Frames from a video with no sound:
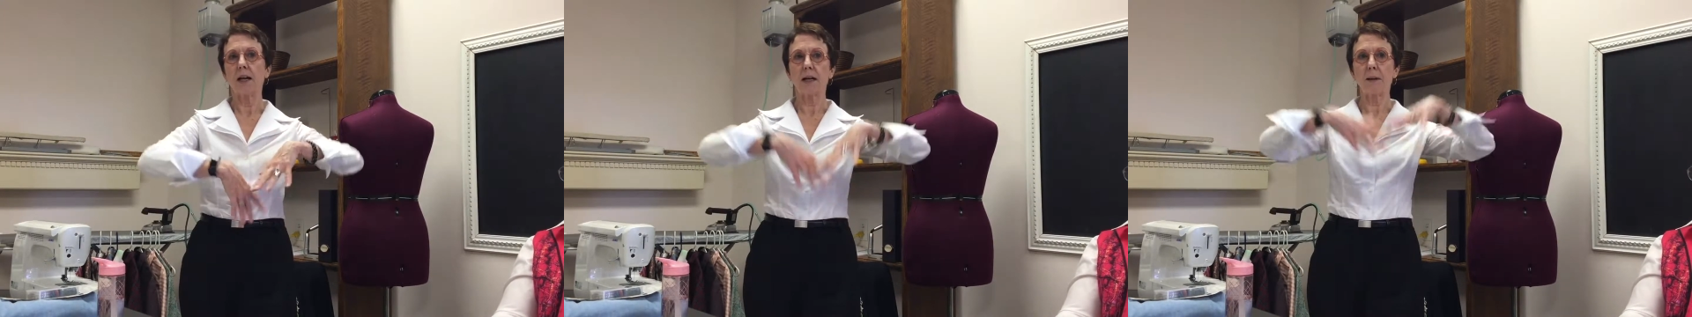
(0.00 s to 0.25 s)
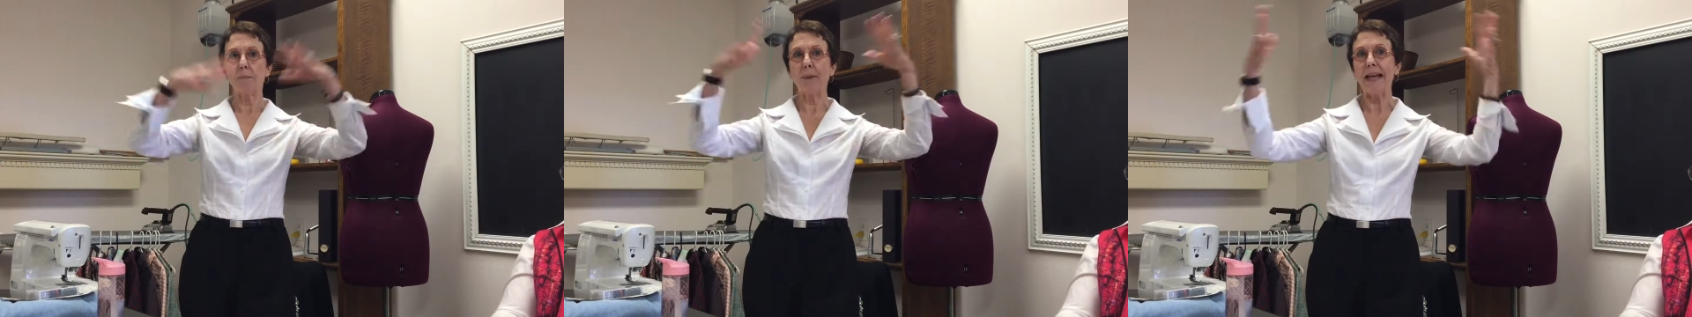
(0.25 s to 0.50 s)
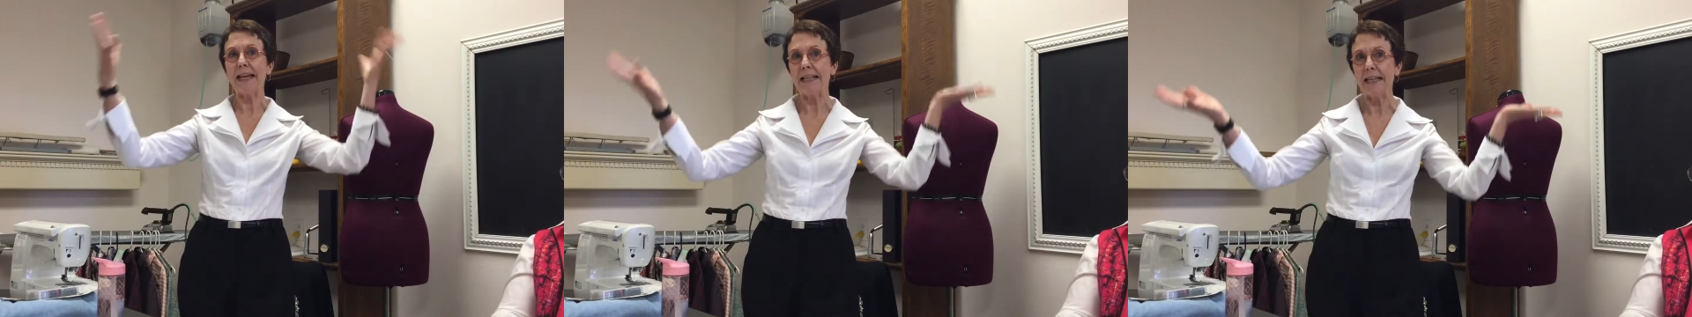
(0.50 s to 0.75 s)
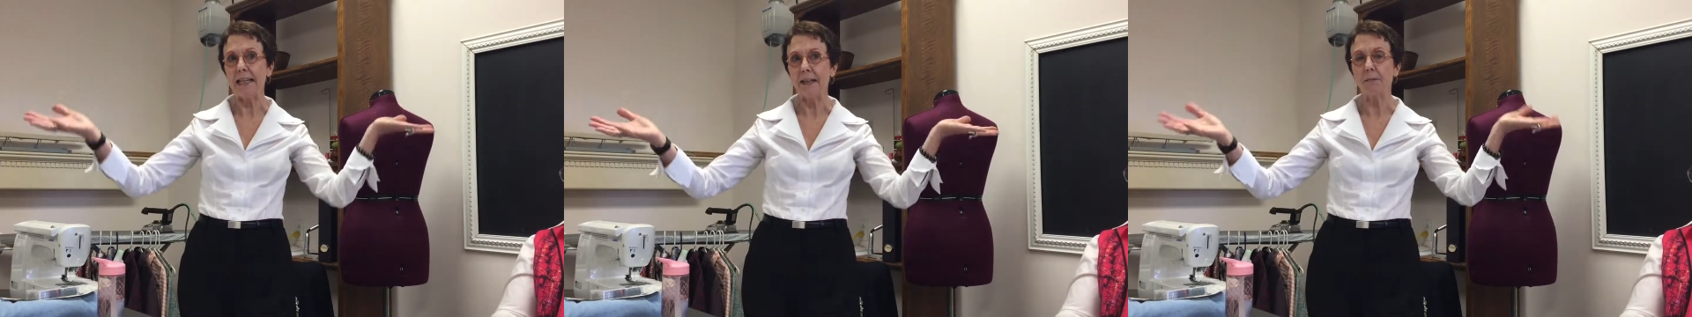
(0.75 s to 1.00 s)

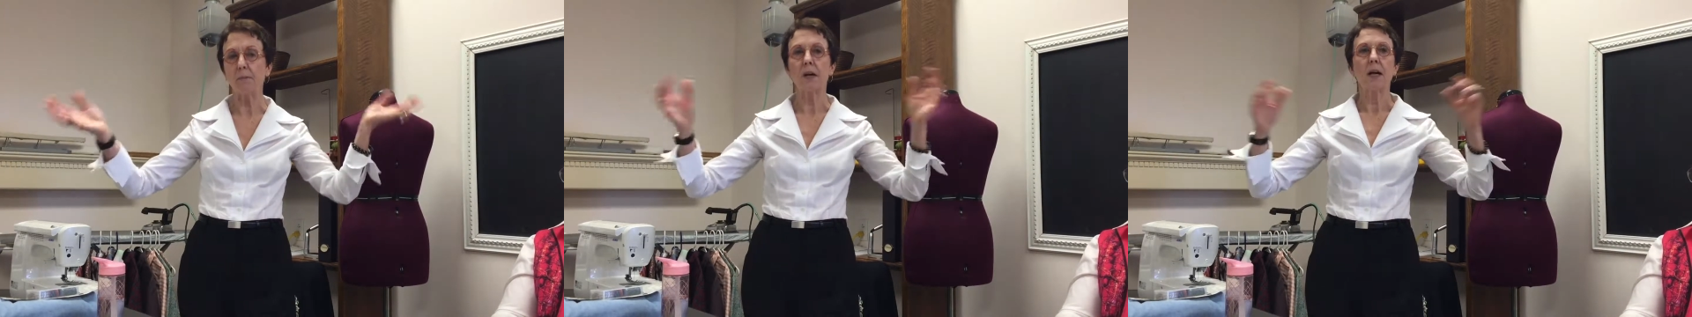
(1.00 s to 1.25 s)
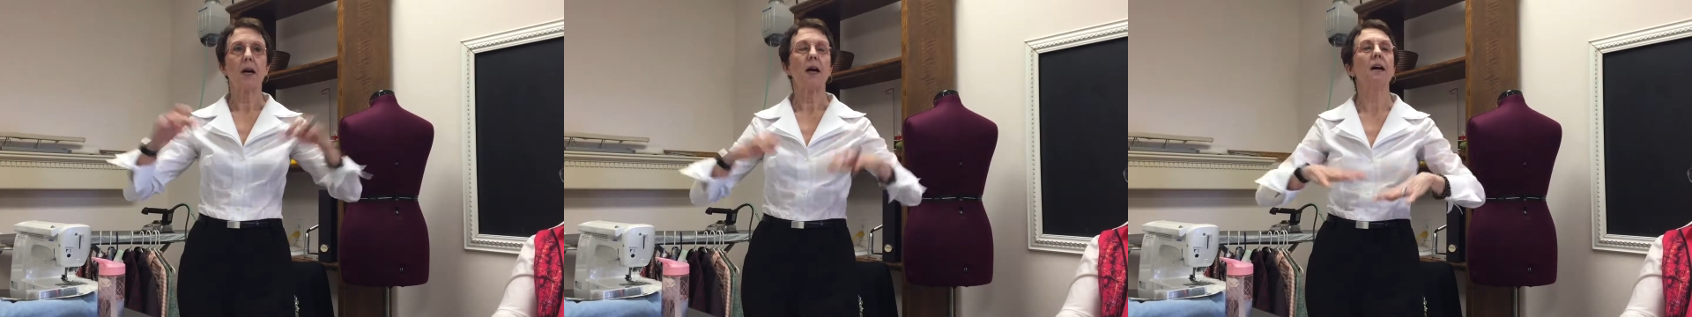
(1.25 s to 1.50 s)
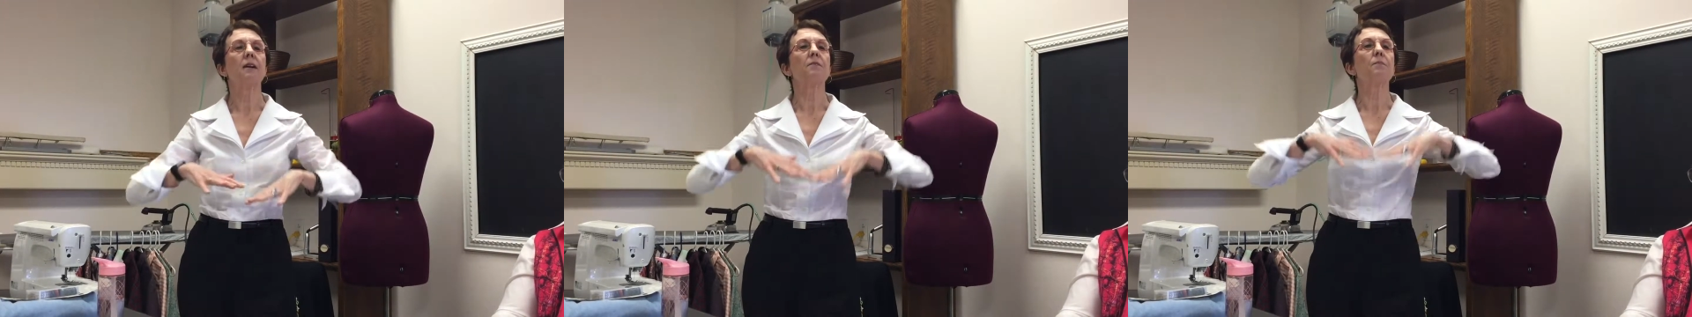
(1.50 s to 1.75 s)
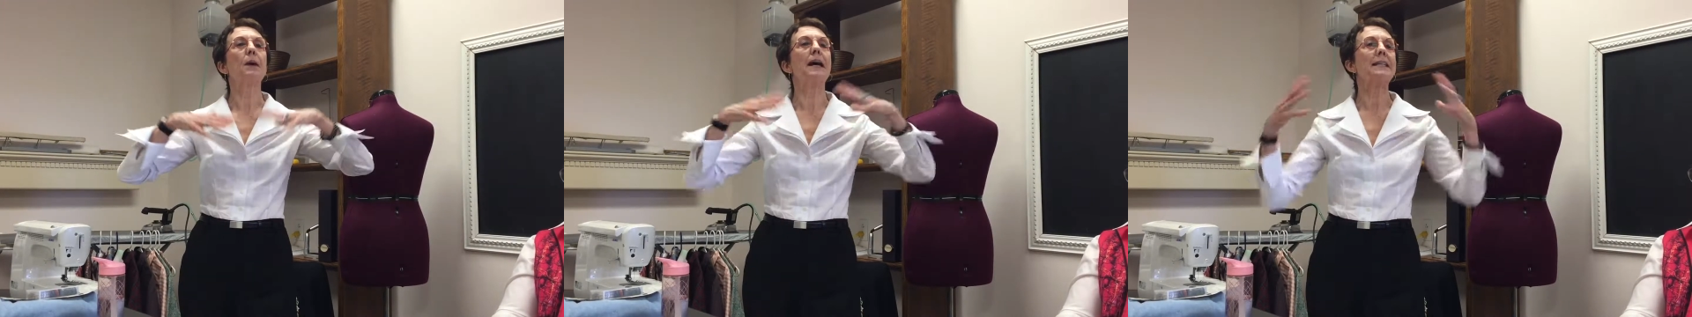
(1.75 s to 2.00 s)
compendium
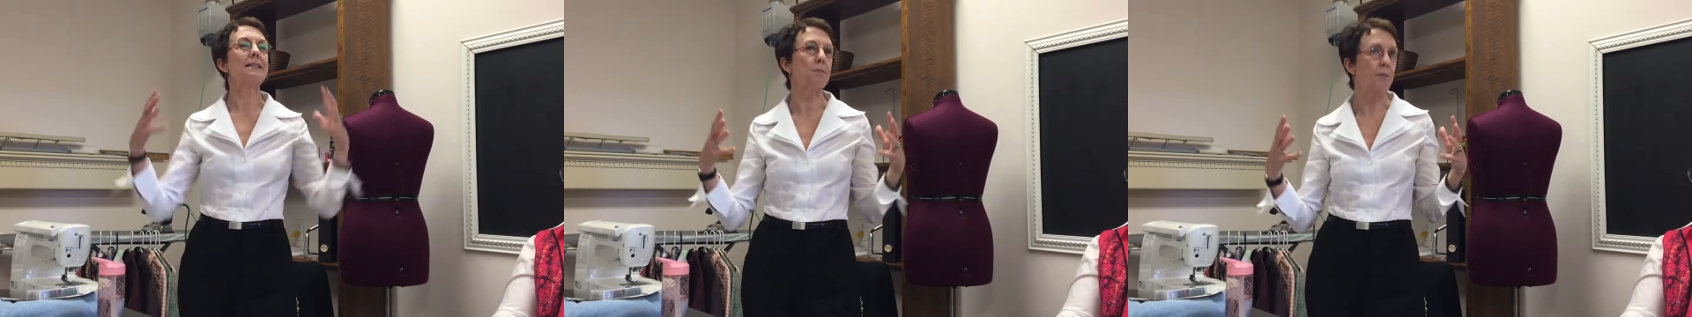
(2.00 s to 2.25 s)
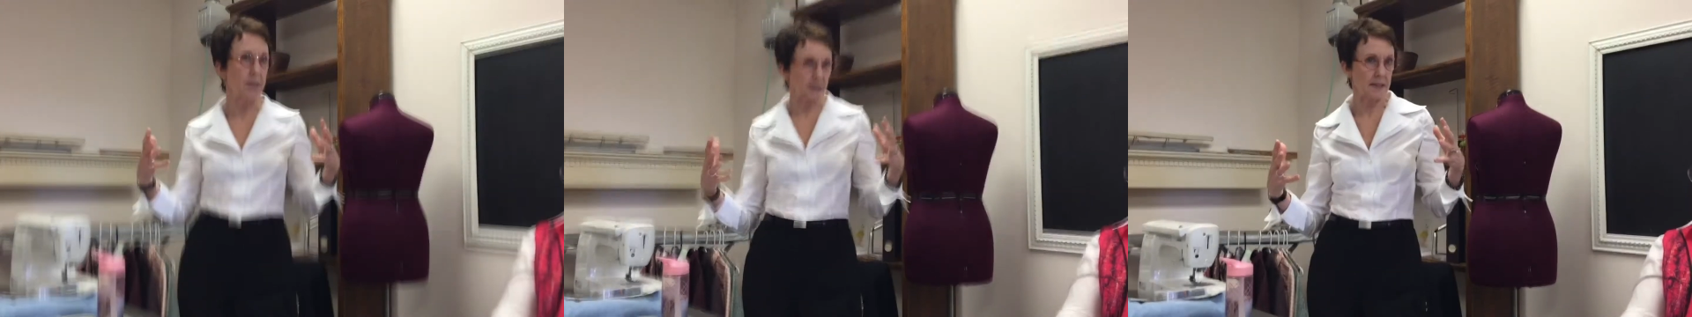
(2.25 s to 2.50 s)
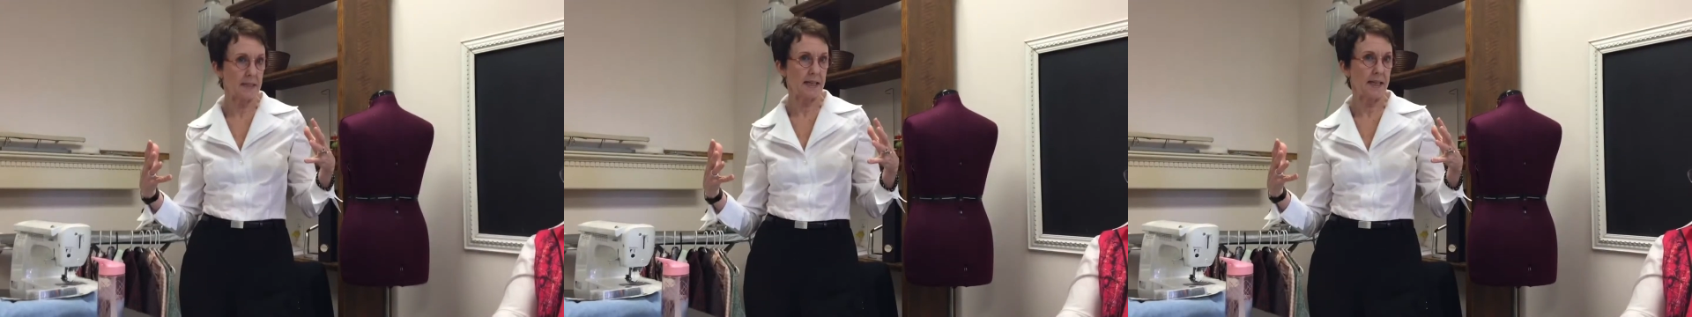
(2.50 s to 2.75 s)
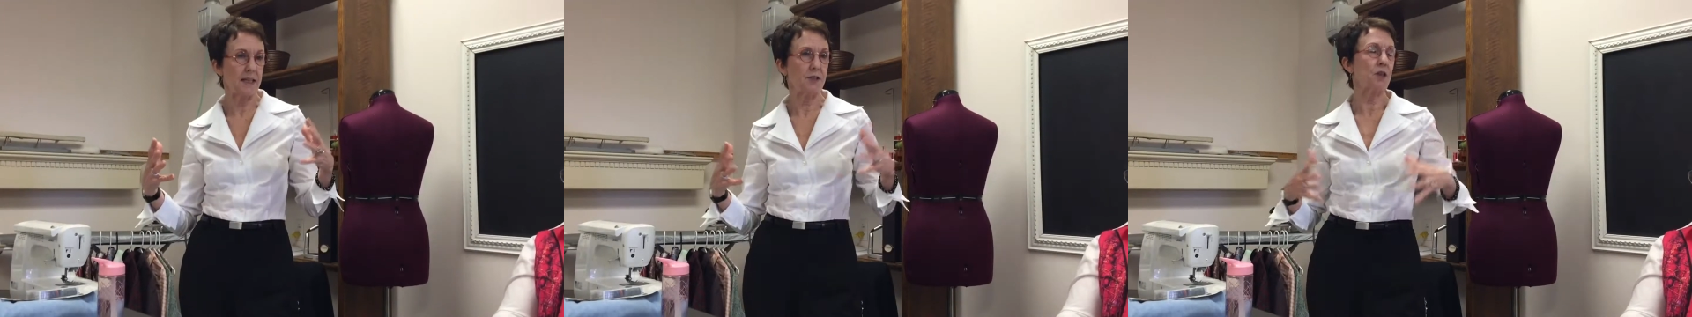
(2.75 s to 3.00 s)
of
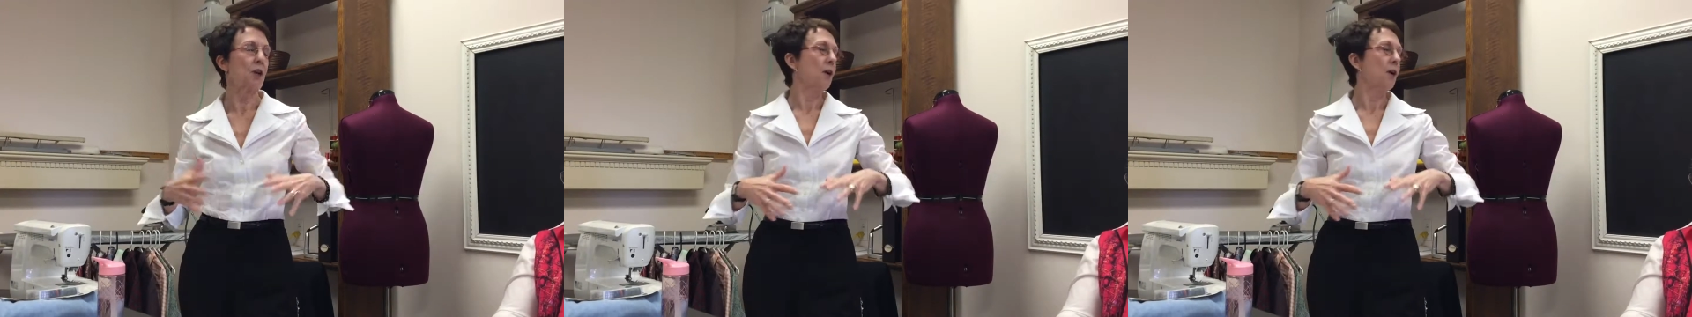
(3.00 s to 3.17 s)
possibilities